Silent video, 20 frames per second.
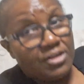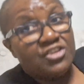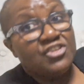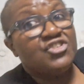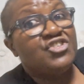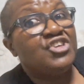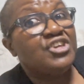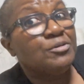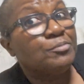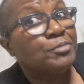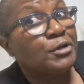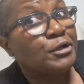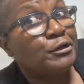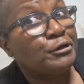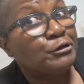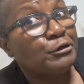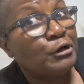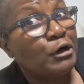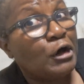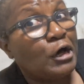Cheaper
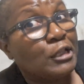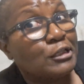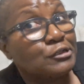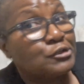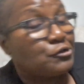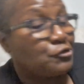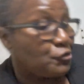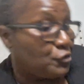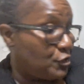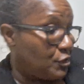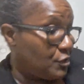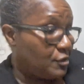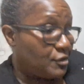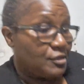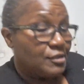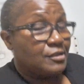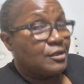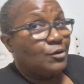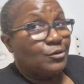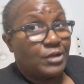than the Dollar Tree.
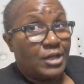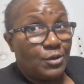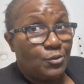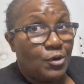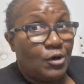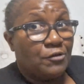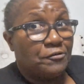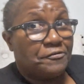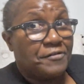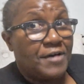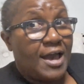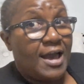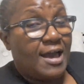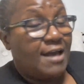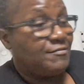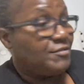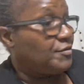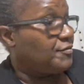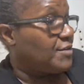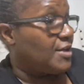Because don't they want
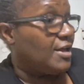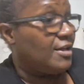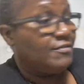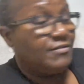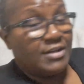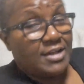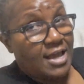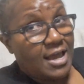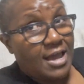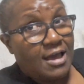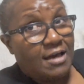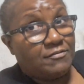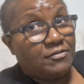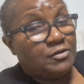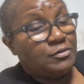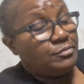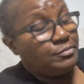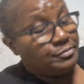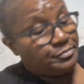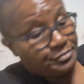5 if they even have
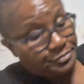them?